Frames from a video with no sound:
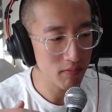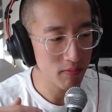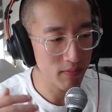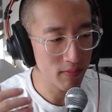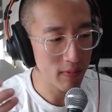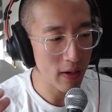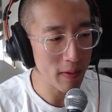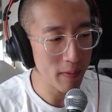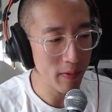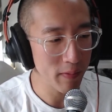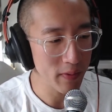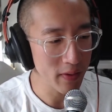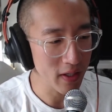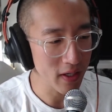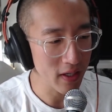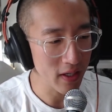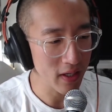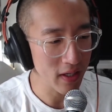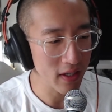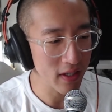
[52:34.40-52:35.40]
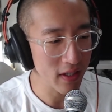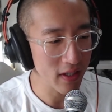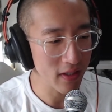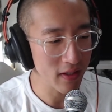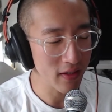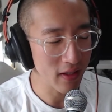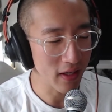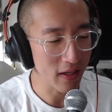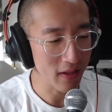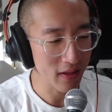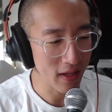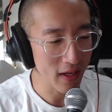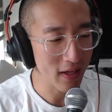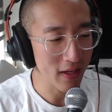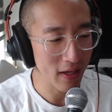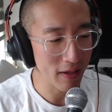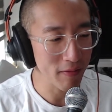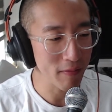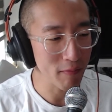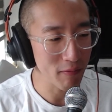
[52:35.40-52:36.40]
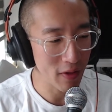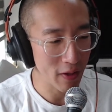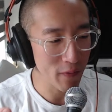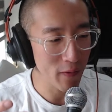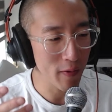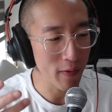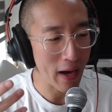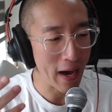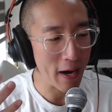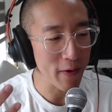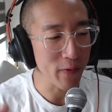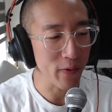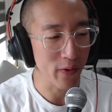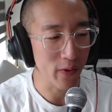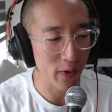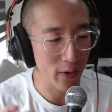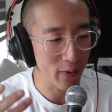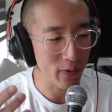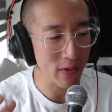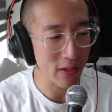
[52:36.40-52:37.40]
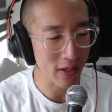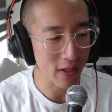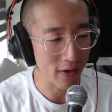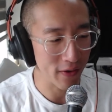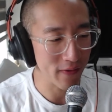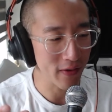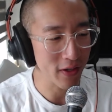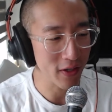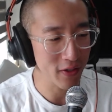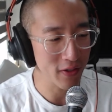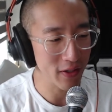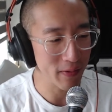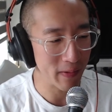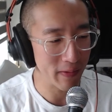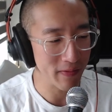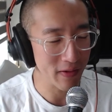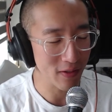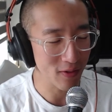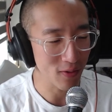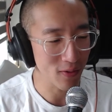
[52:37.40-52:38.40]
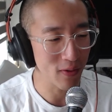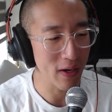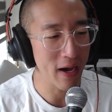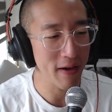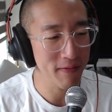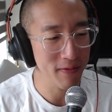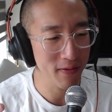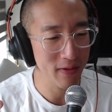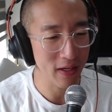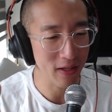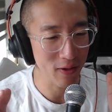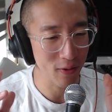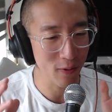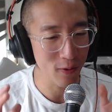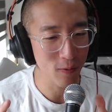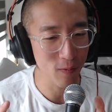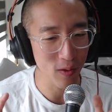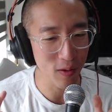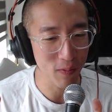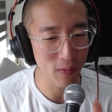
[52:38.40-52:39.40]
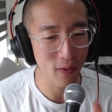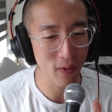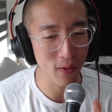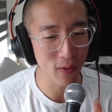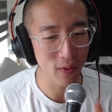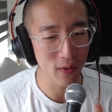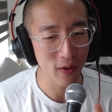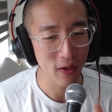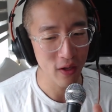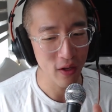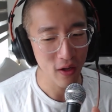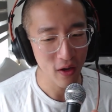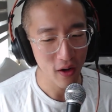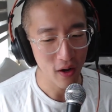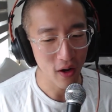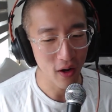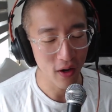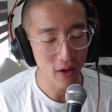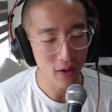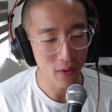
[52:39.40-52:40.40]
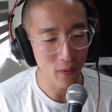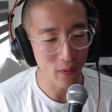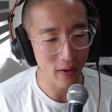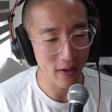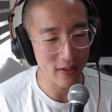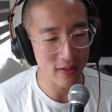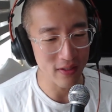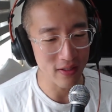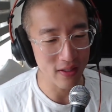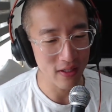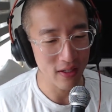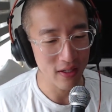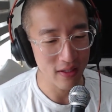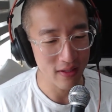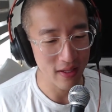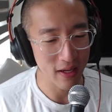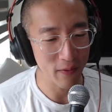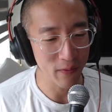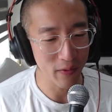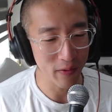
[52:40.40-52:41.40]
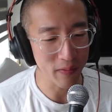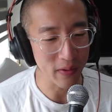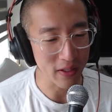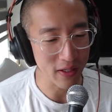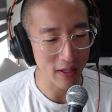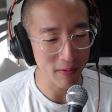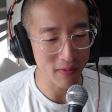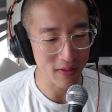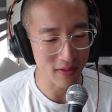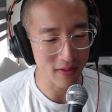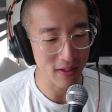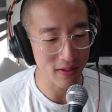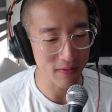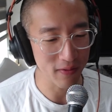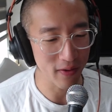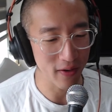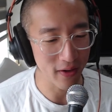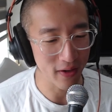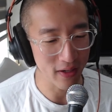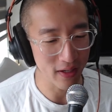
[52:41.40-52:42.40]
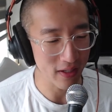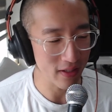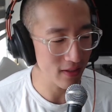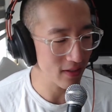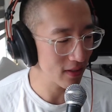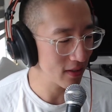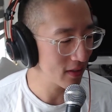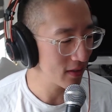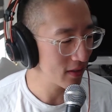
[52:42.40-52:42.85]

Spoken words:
probably like they will outgrow the curriculum of the school. I feel like those people are the ones that will become successful artists.